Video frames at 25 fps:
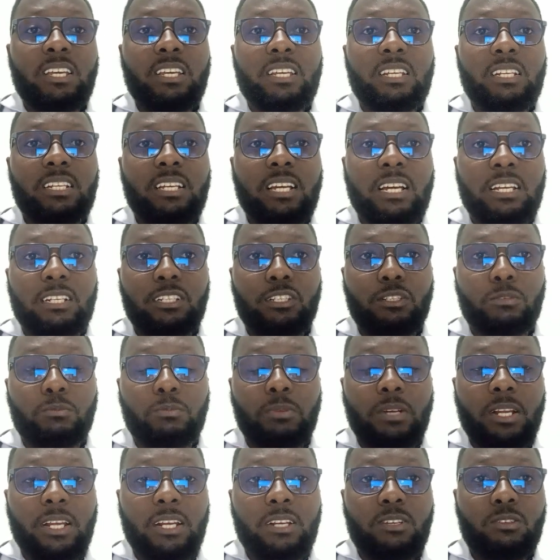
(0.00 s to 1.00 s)
It can
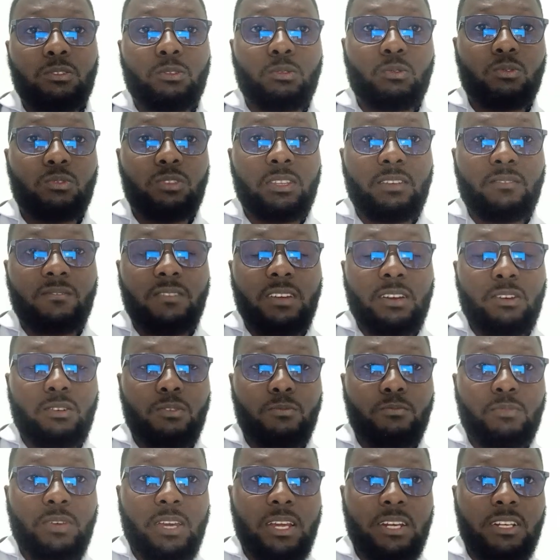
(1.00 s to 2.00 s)
spread through the
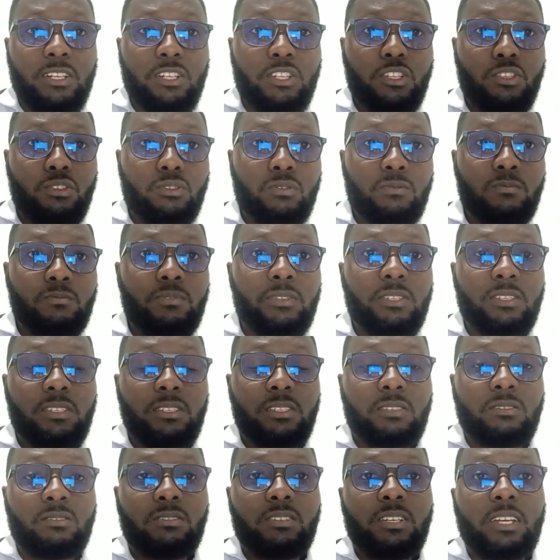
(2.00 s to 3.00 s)
fallopian
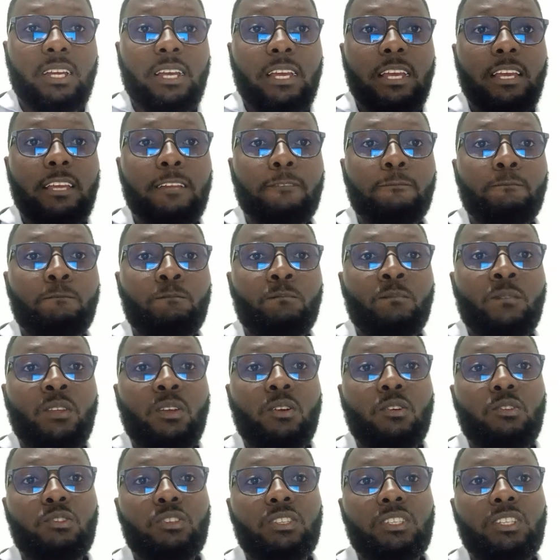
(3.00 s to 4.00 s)
tubes, okay,
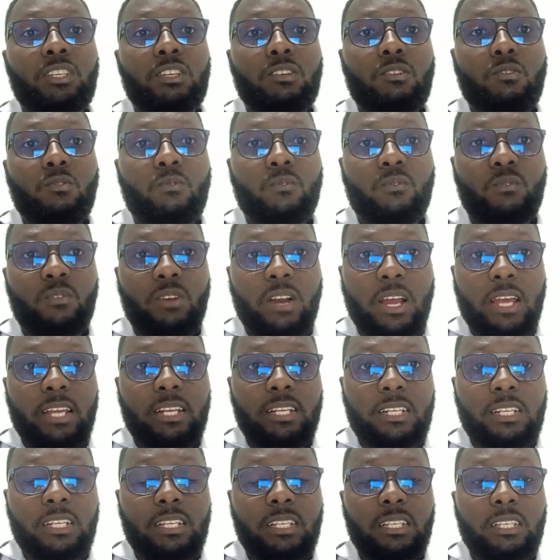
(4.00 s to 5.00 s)
causing
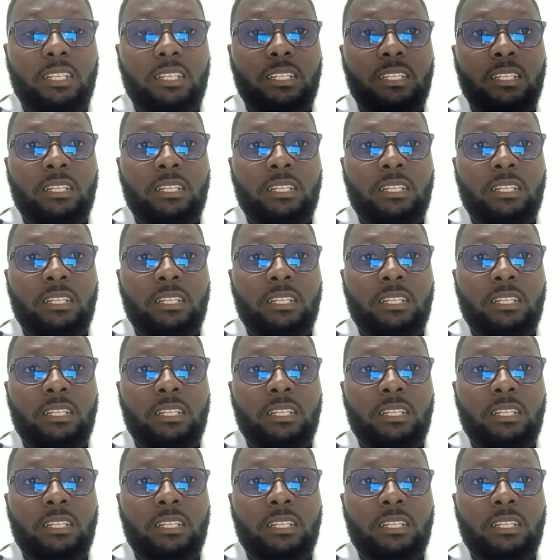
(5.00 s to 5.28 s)
uveitis,